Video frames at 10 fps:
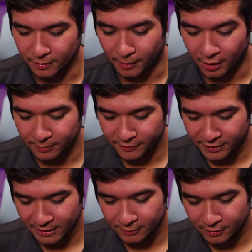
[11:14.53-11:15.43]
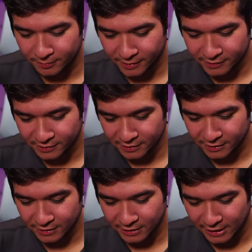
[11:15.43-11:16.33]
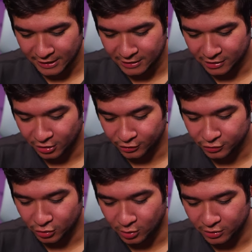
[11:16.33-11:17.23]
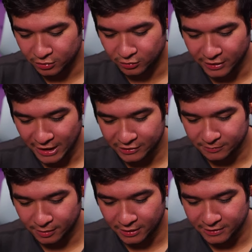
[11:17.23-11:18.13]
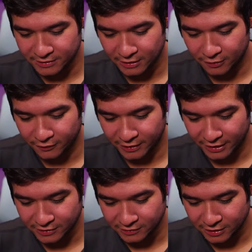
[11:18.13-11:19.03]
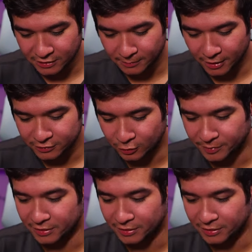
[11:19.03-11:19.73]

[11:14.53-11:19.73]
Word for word: the bottom of the camera basically, and it could also go onto the action pod itself, and I just cut the box open